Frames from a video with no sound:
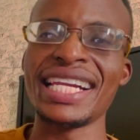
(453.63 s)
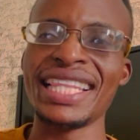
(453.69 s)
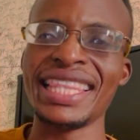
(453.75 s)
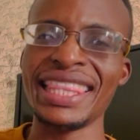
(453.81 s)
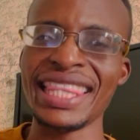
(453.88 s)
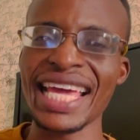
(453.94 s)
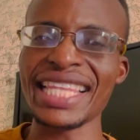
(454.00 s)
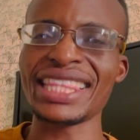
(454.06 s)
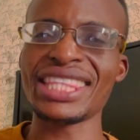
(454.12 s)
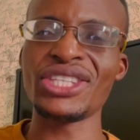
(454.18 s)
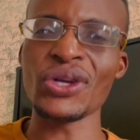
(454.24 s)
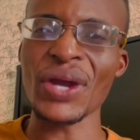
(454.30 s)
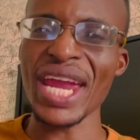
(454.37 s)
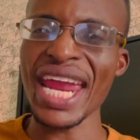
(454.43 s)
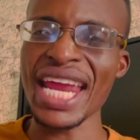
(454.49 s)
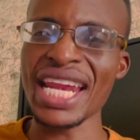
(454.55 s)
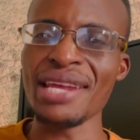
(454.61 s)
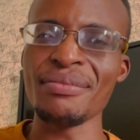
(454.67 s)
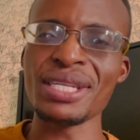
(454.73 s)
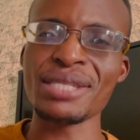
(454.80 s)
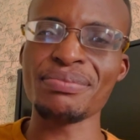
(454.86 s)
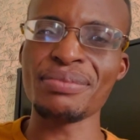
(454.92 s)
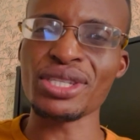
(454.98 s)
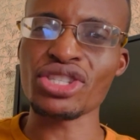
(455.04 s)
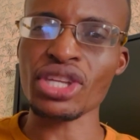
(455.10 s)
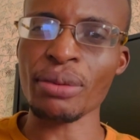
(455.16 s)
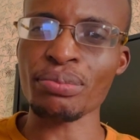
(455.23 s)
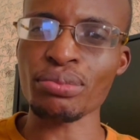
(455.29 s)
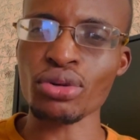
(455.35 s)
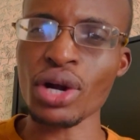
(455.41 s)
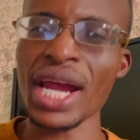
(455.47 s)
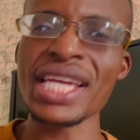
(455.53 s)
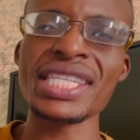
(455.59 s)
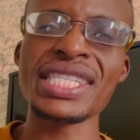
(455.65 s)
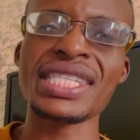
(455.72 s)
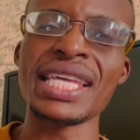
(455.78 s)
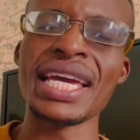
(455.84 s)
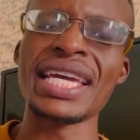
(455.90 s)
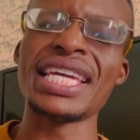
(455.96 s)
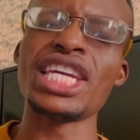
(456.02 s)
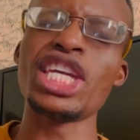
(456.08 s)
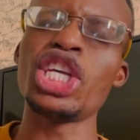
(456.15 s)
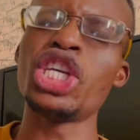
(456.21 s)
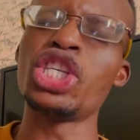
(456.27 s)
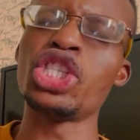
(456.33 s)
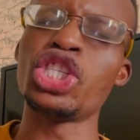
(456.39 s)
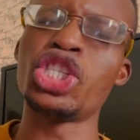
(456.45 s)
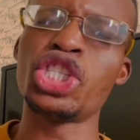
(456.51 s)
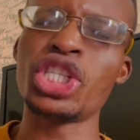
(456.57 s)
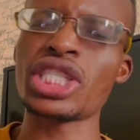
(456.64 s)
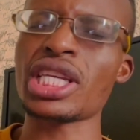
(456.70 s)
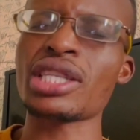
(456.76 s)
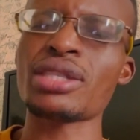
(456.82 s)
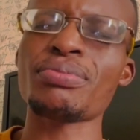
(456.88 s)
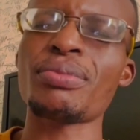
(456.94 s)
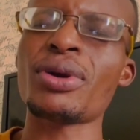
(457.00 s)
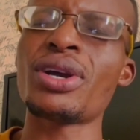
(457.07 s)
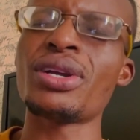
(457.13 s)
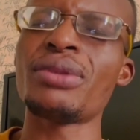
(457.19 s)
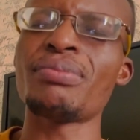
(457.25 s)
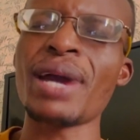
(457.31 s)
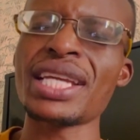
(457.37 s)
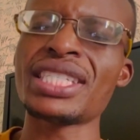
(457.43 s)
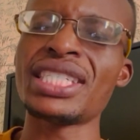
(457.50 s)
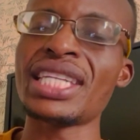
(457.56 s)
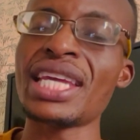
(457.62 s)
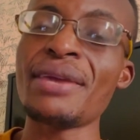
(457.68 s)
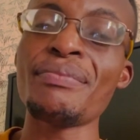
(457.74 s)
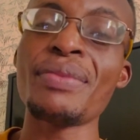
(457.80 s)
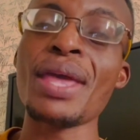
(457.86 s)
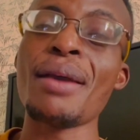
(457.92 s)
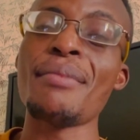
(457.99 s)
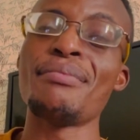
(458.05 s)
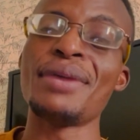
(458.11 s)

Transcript: Let your enemies be surprised in Jesus' mighty name,